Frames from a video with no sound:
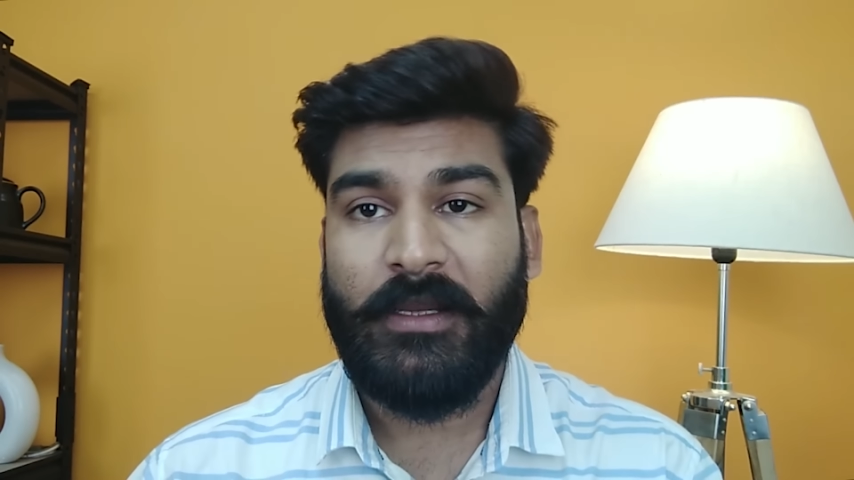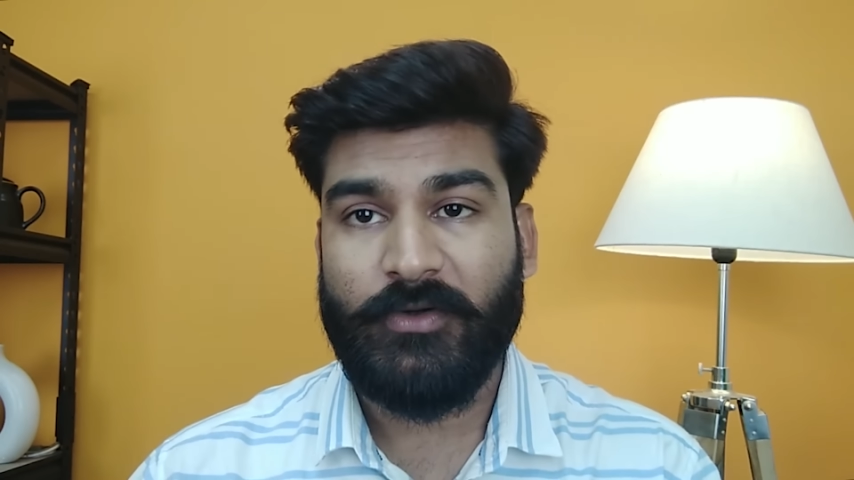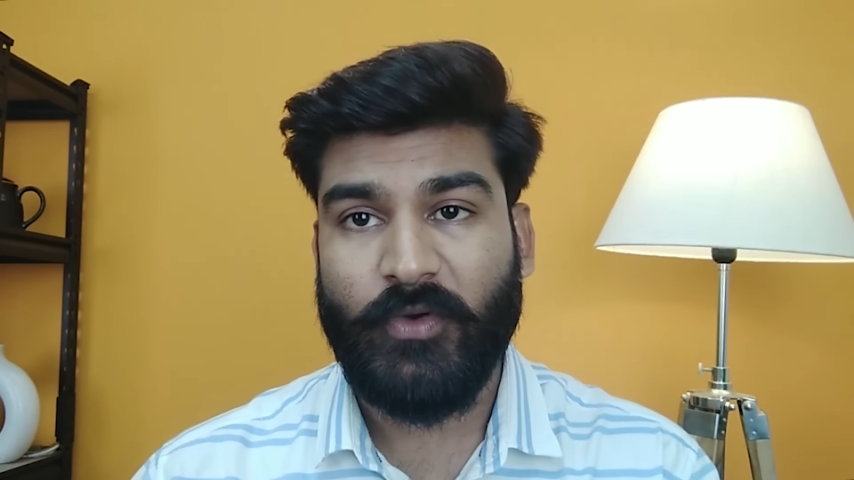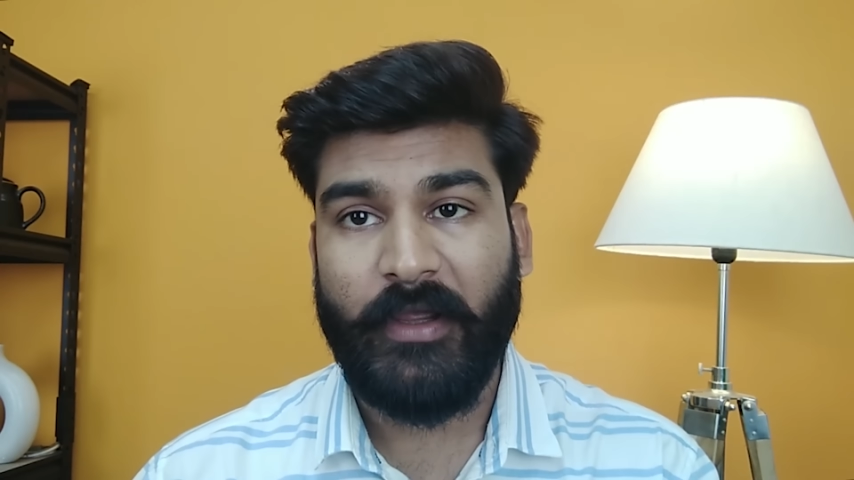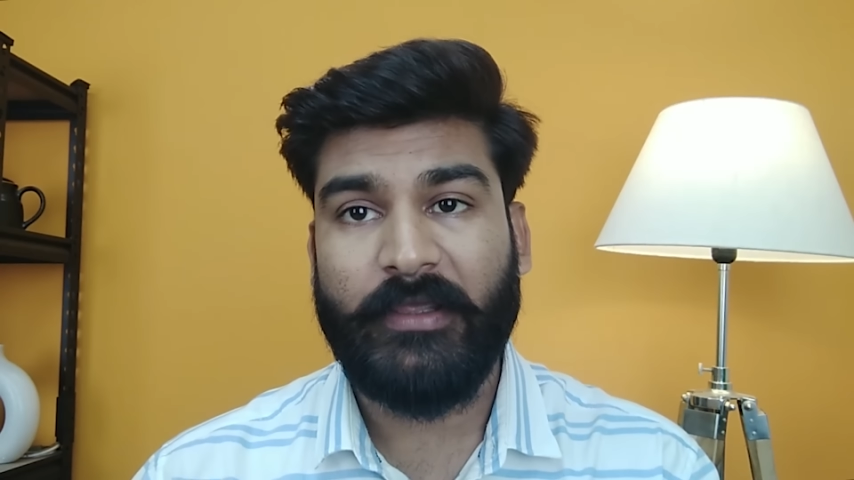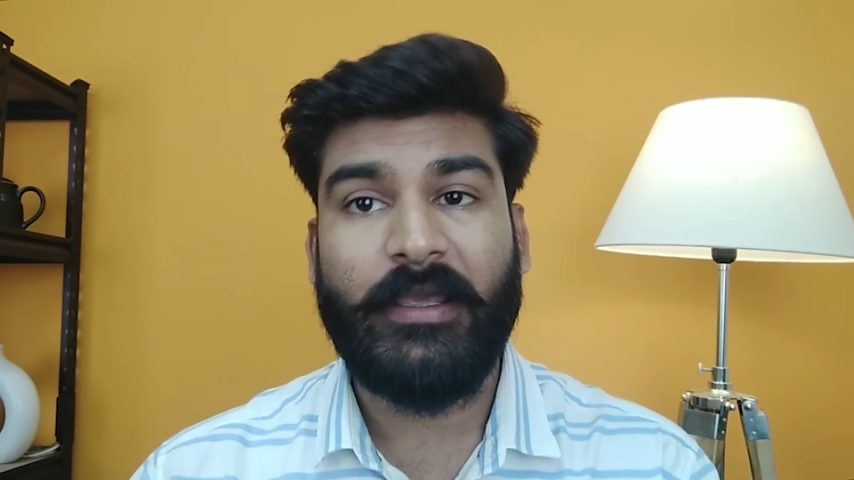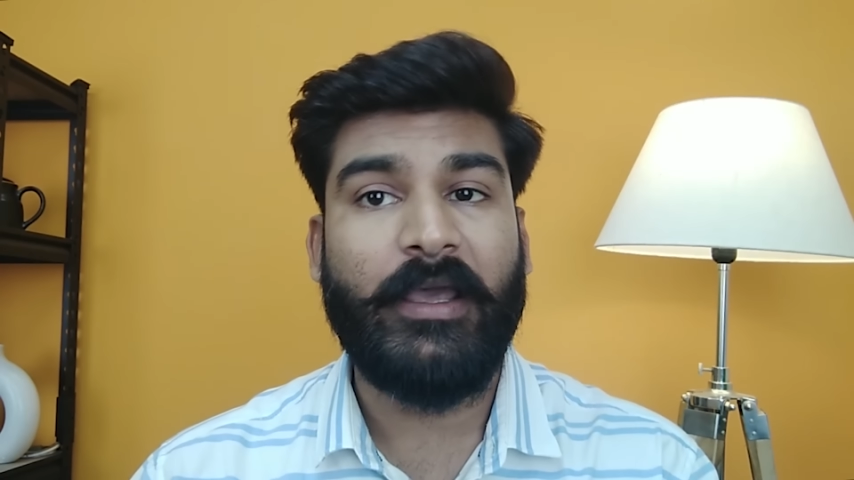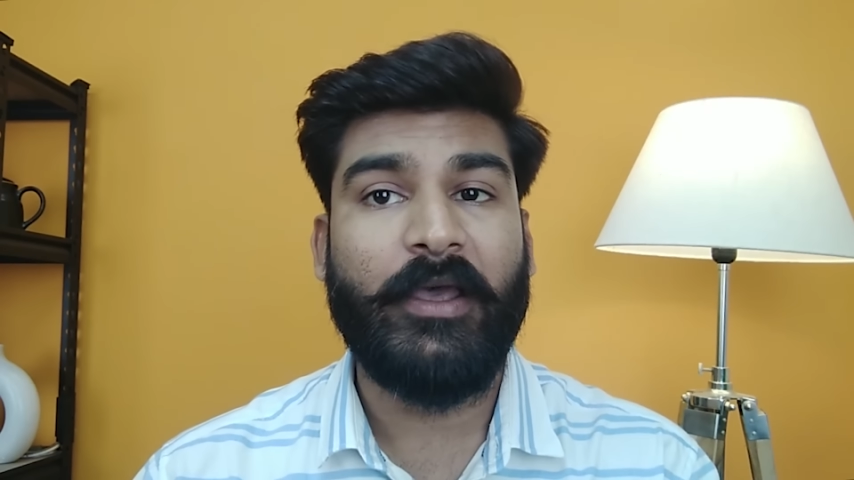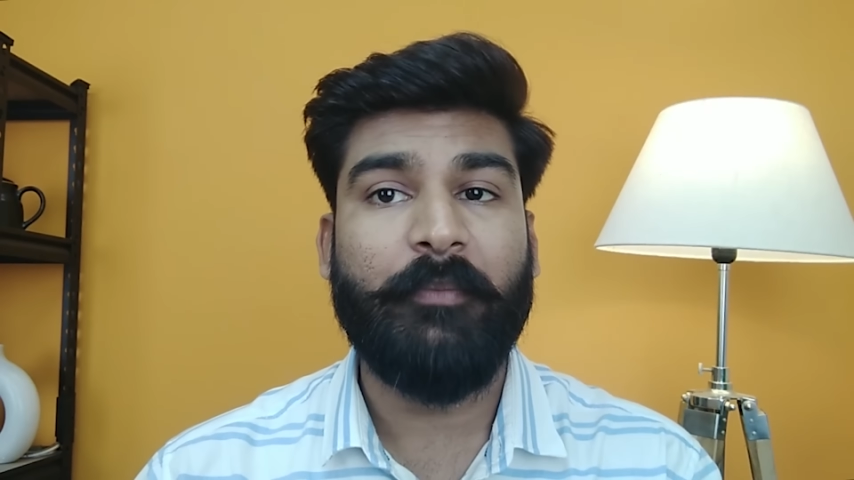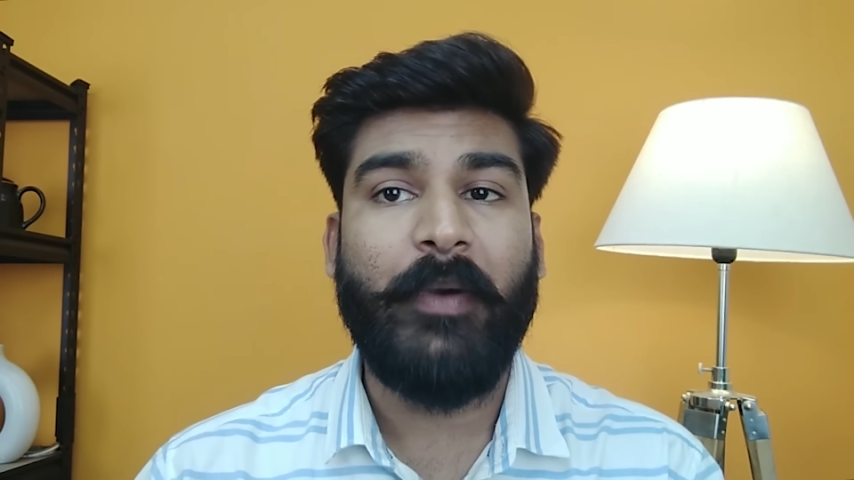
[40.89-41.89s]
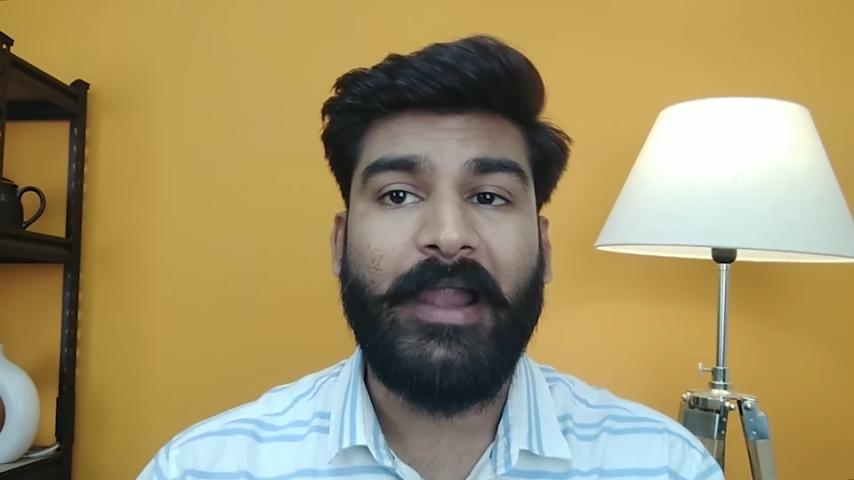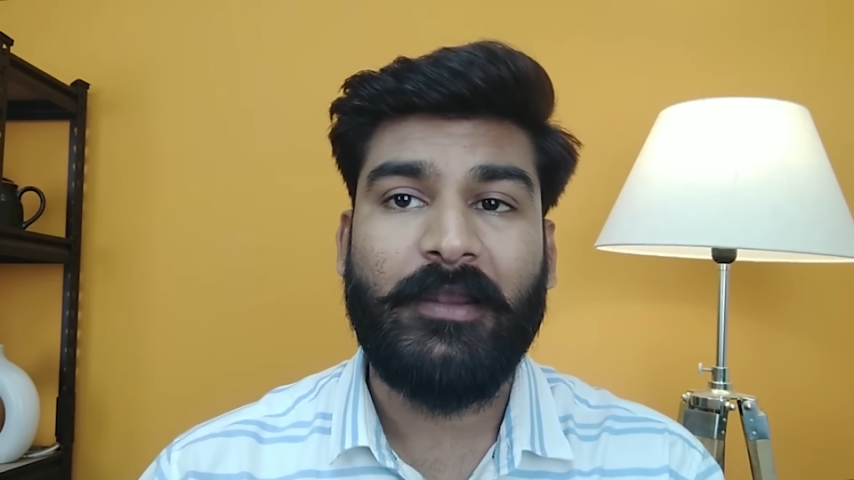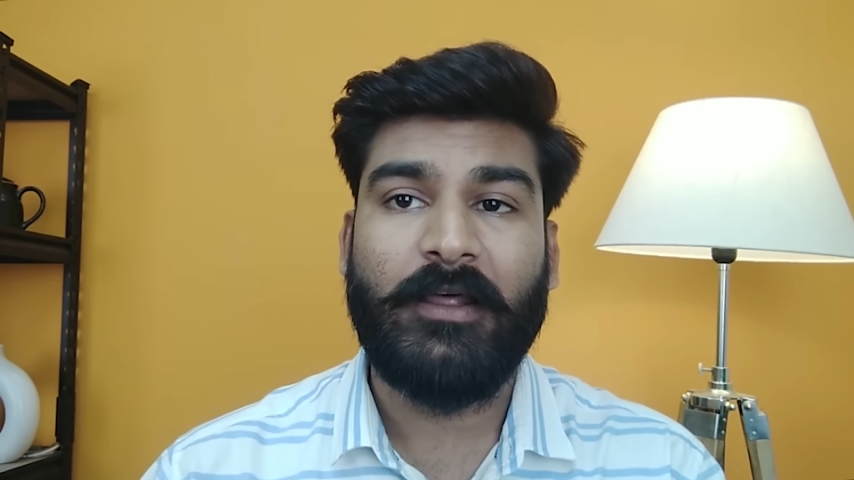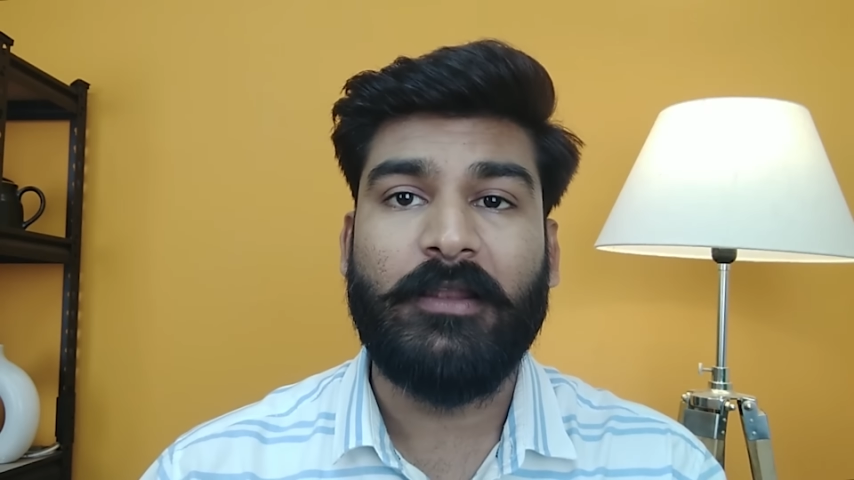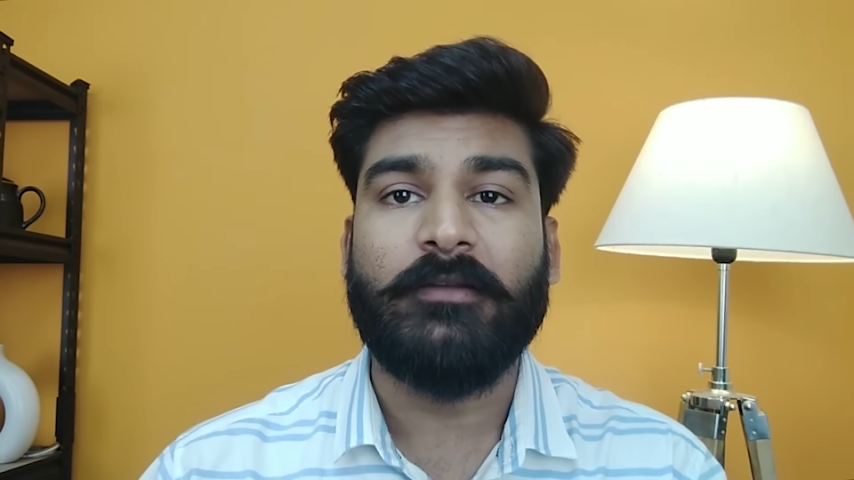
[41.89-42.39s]
drawing a
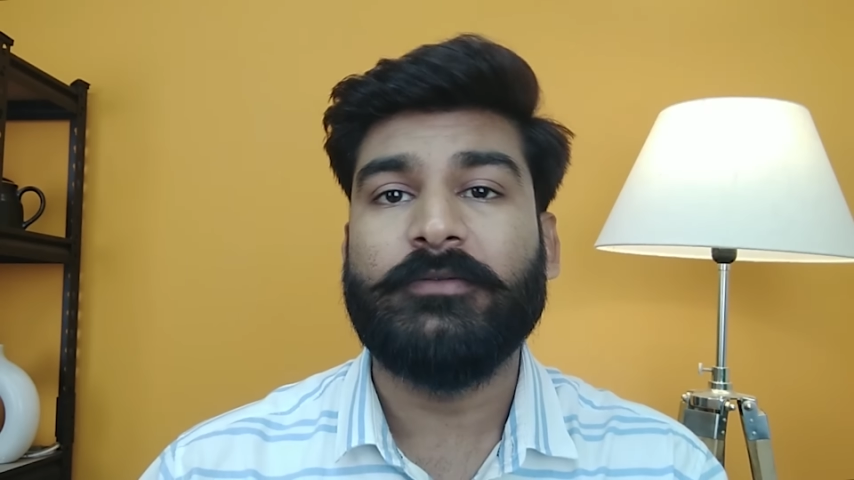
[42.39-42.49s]
parallel